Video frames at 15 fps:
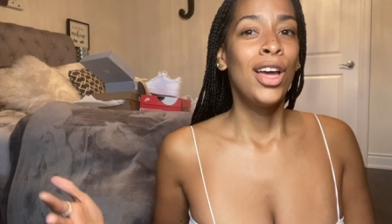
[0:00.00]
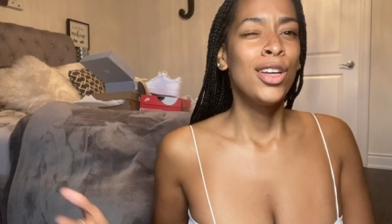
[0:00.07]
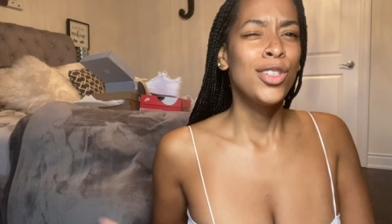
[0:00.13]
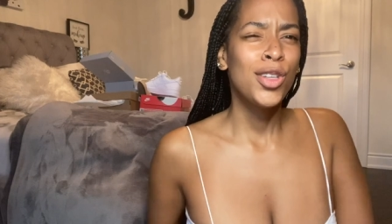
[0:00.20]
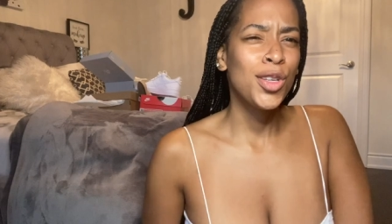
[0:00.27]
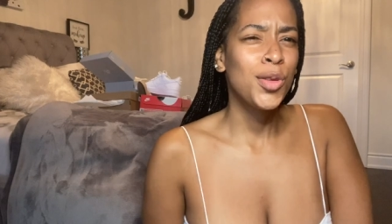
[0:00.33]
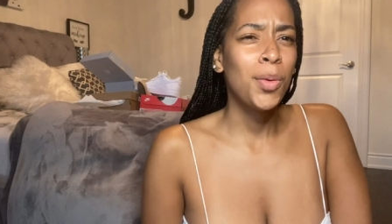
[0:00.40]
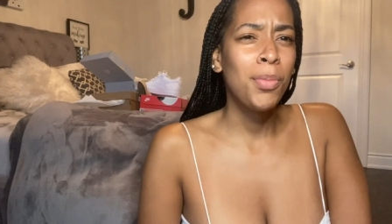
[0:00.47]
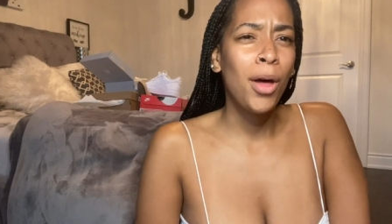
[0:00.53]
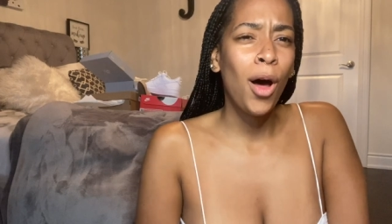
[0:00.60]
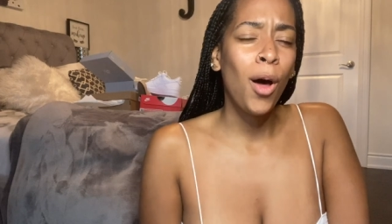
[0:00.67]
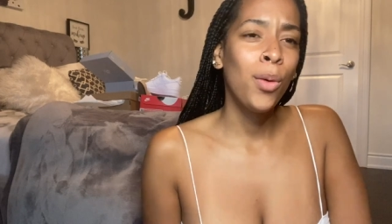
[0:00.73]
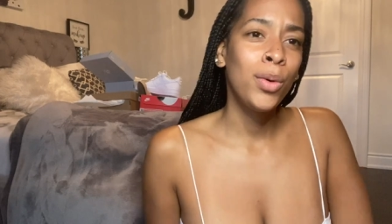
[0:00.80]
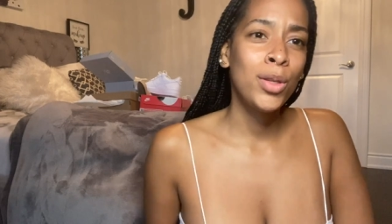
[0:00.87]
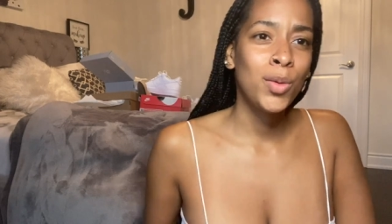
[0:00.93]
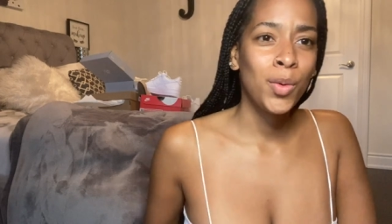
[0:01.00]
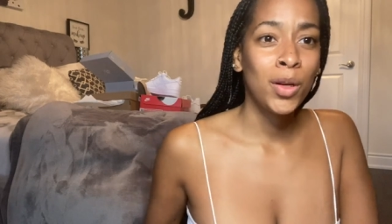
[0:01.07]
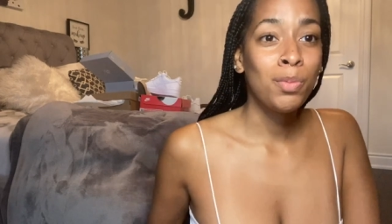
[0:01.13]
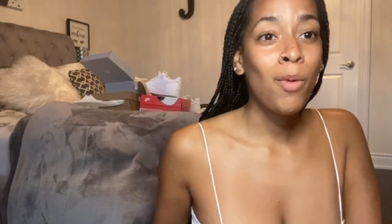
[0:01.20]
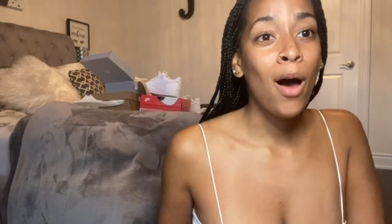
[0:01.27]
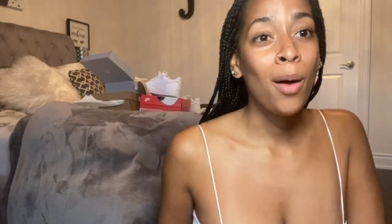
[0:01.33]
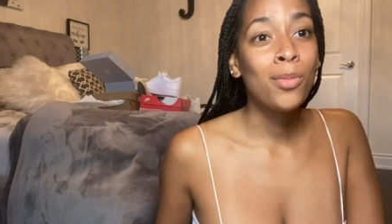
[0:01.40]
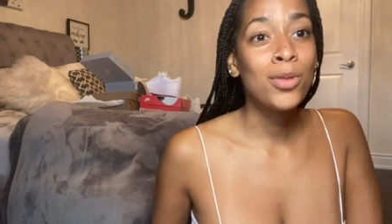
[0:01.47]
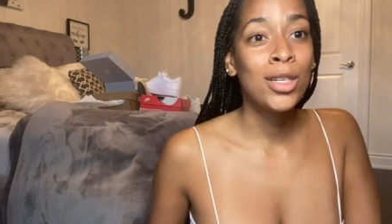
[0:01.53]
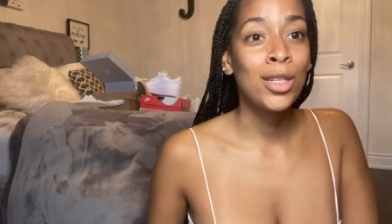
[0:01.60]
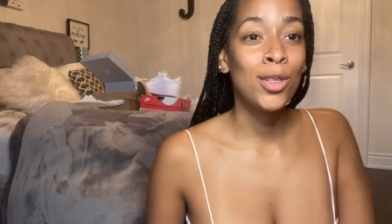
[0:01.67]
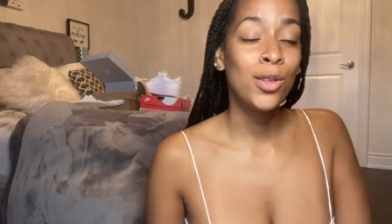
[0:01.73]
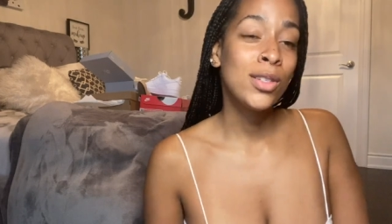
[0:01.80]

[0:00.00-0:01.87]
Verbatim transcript: just so I'm not always wearing mom jeans